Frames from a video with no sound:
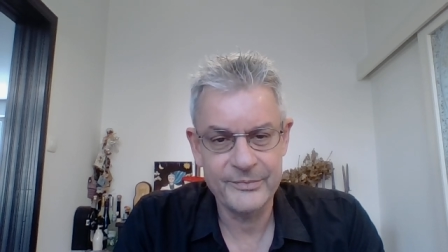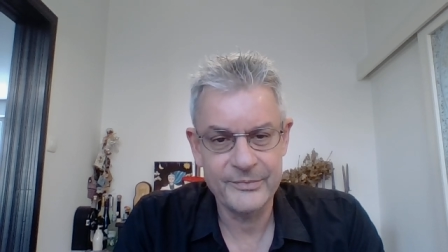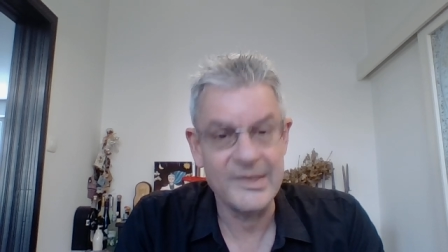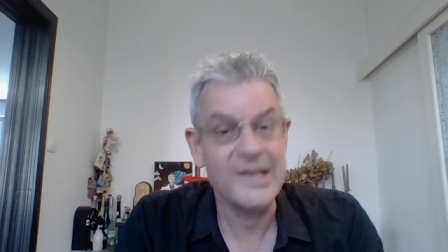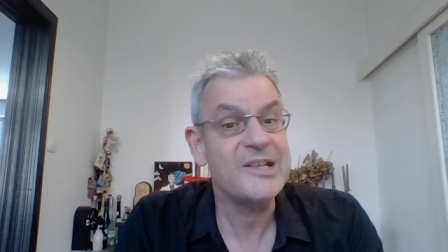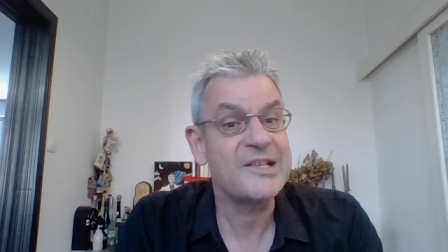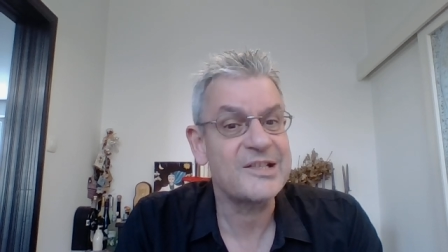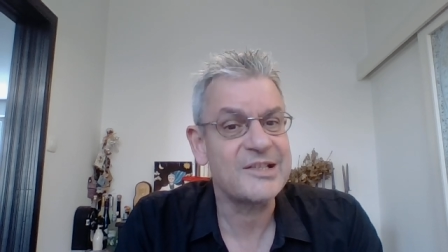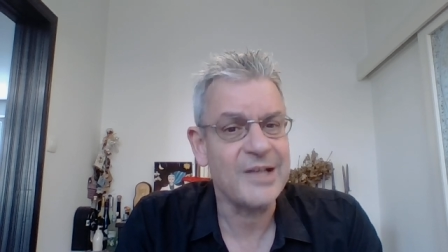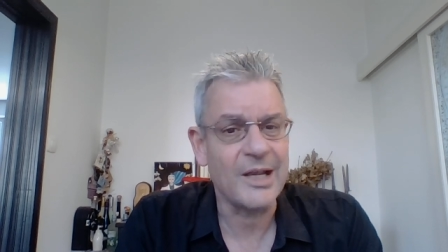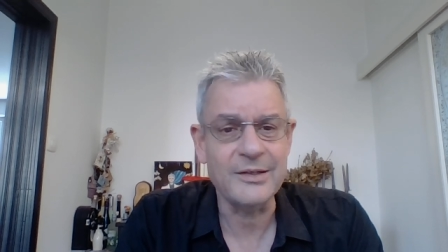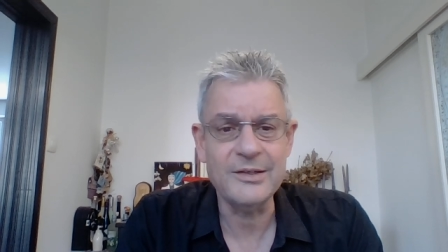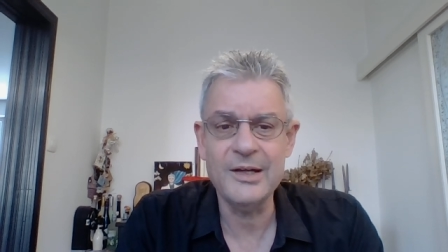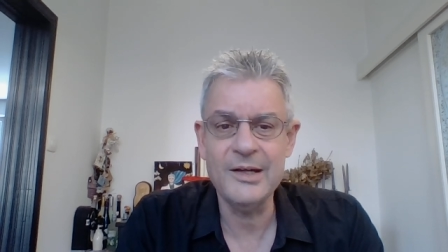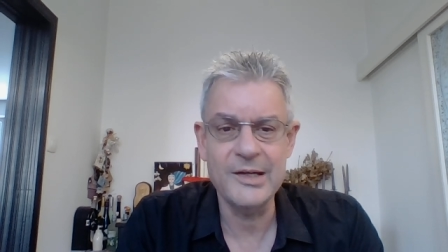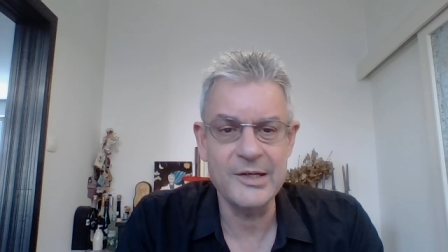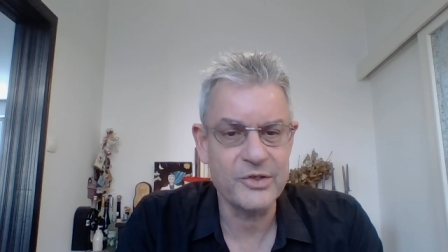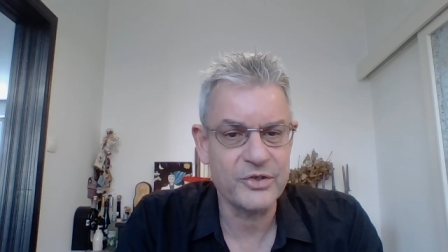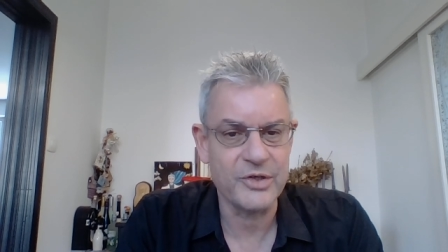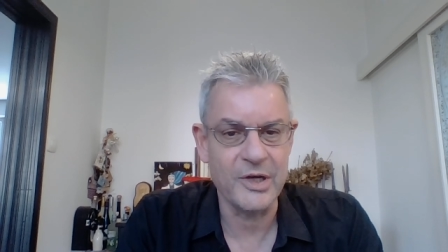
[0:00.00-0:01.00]
They
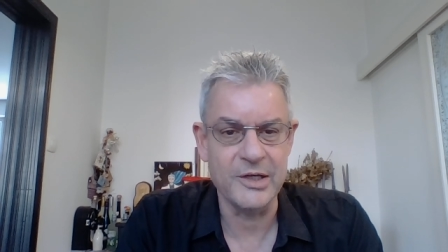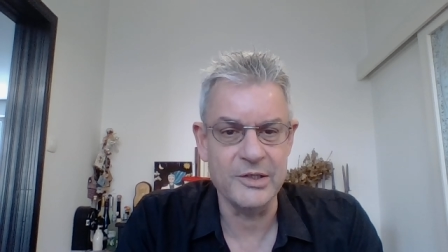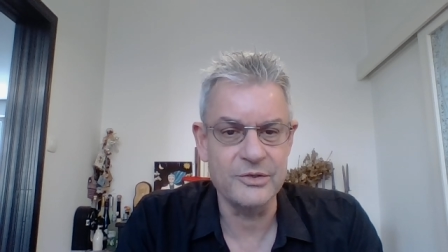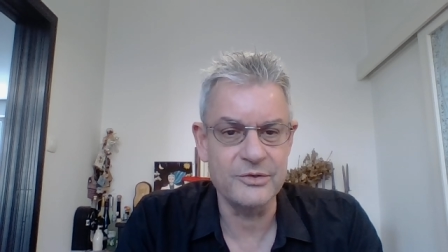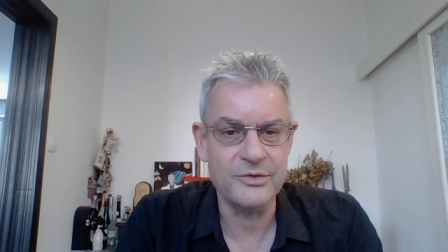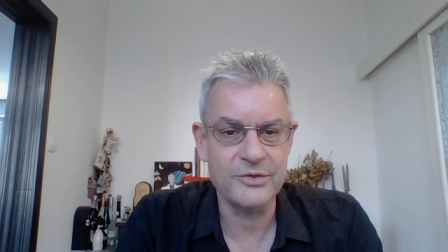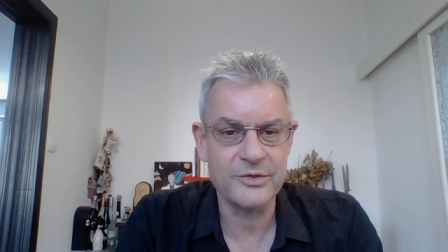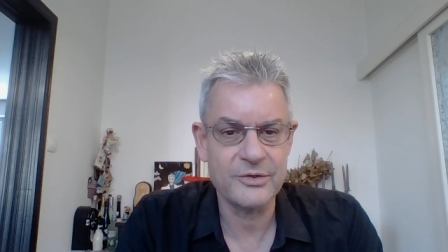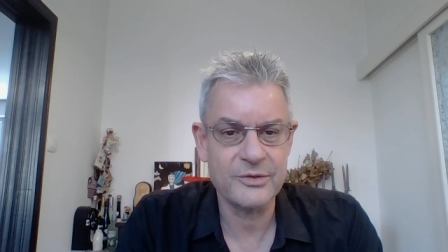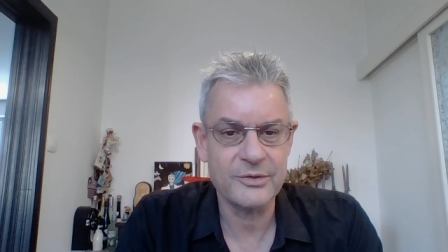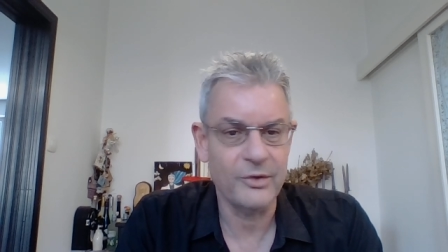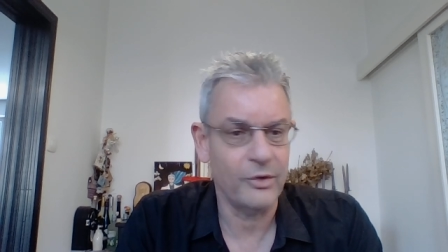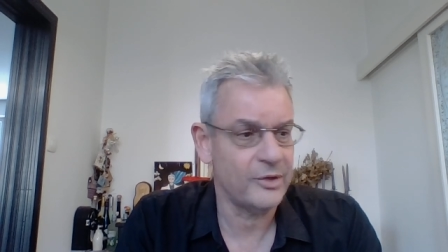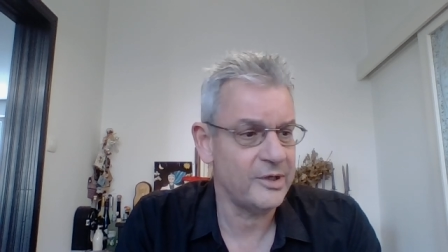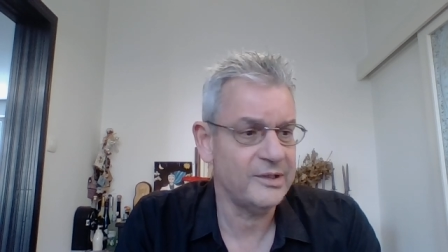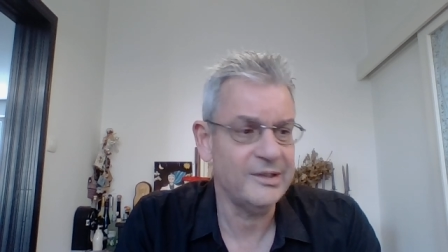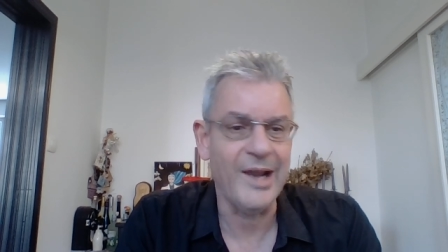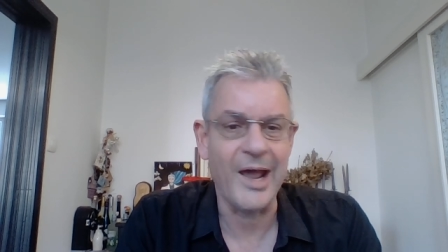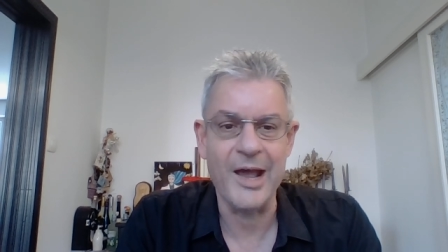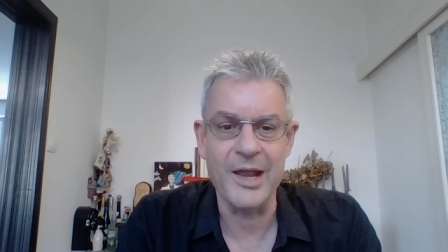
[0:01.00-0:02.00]
suddenly change on
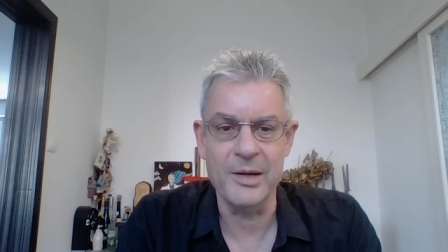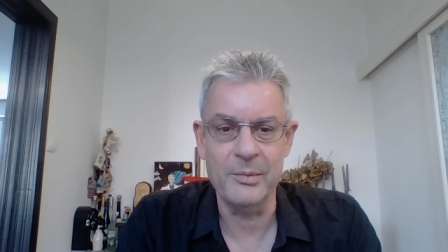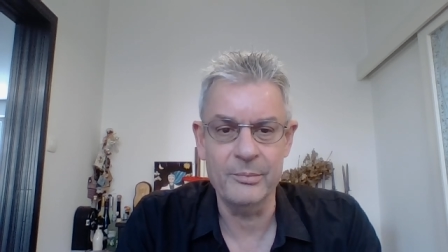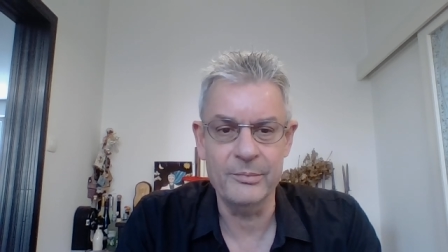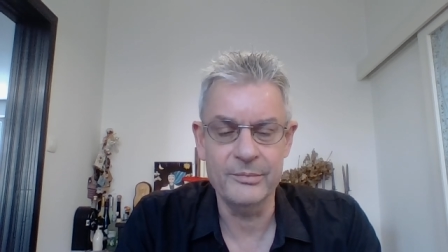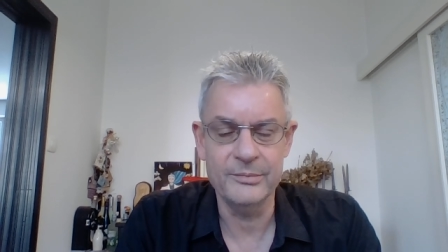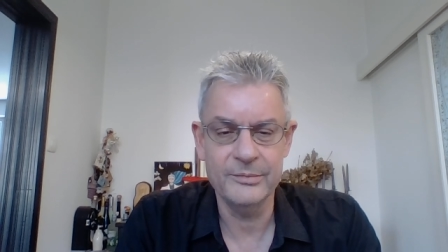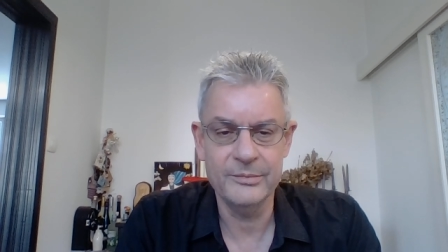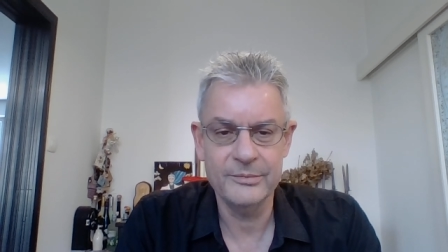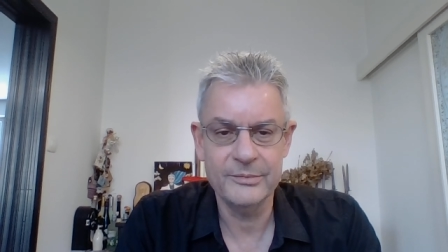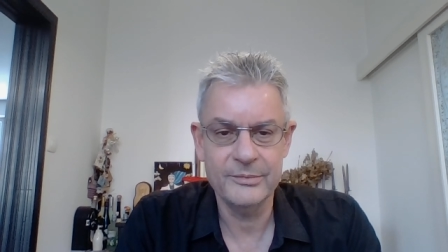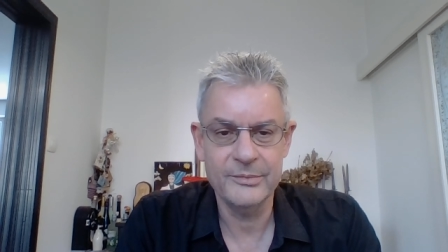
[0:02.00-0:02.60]
a dime.